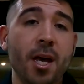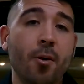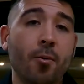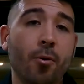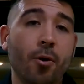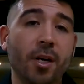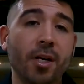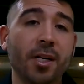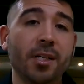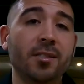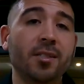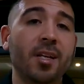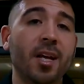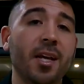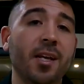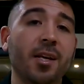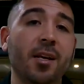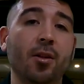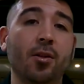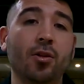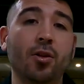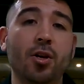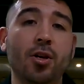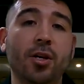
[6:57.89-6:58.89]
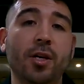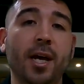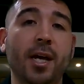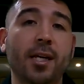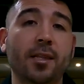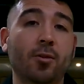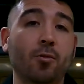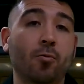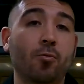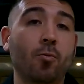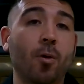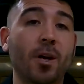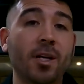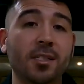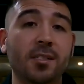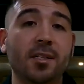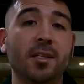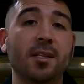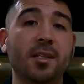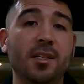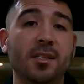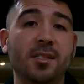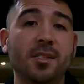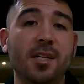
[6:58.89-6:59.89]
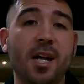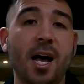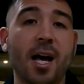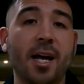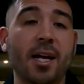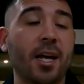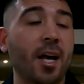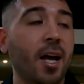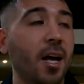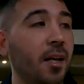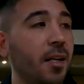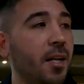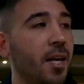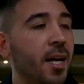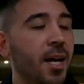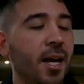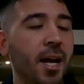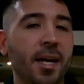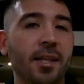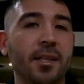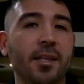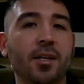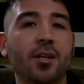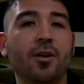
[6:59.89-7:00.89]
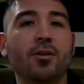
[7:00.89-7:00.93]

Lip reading: We're going to take a look at the rest of this Zion and